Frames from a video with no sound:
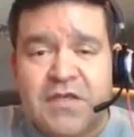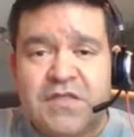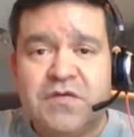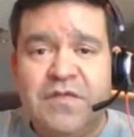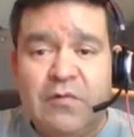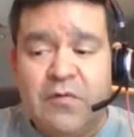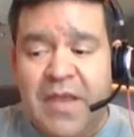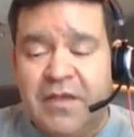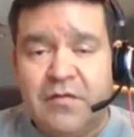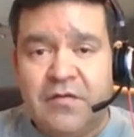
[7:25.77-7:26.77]
So they were
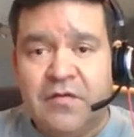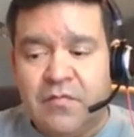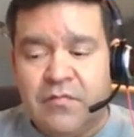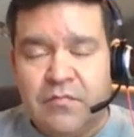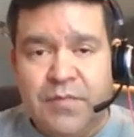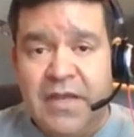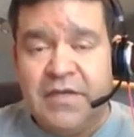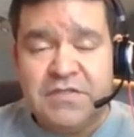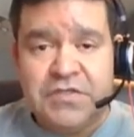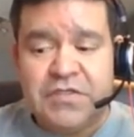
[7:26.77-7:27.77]
making buying
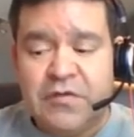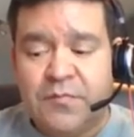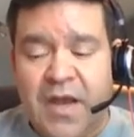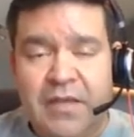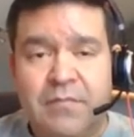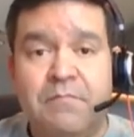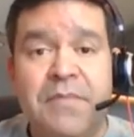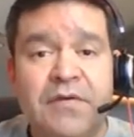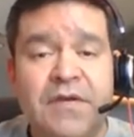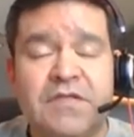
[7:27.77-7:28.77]
decisions. They were buying
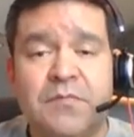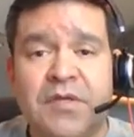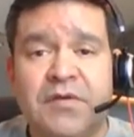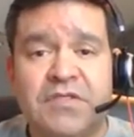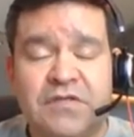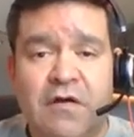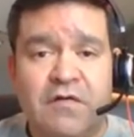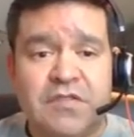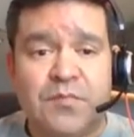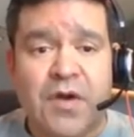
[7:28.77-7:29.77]
millions and millions of
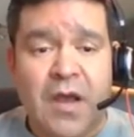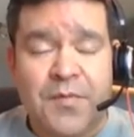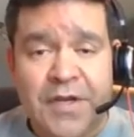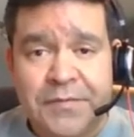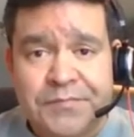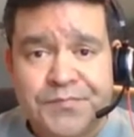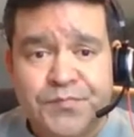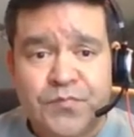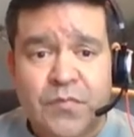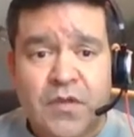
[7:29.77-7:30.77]
dollars in property
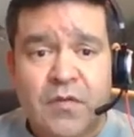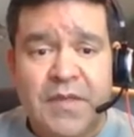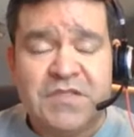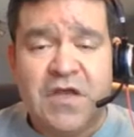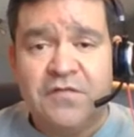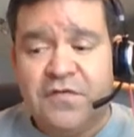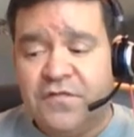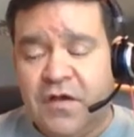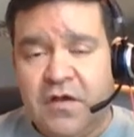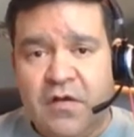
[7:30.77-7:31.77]
based off of
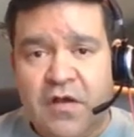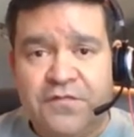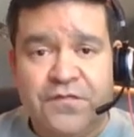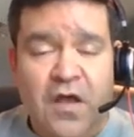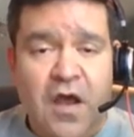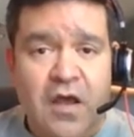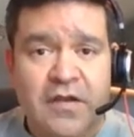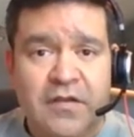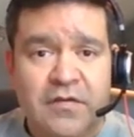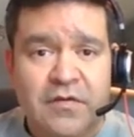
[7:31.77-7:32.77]
a, a
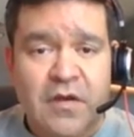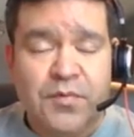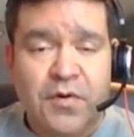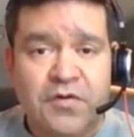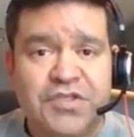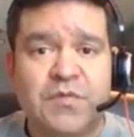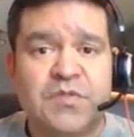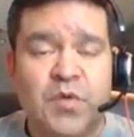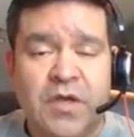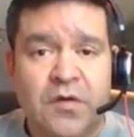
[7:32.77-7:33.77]
flawed approach that was
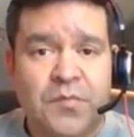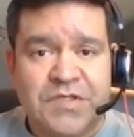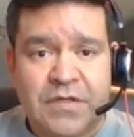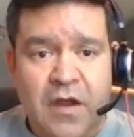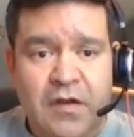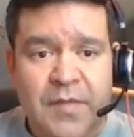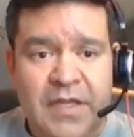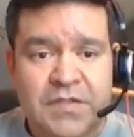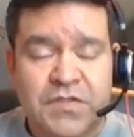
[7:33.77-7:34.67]
100% automated.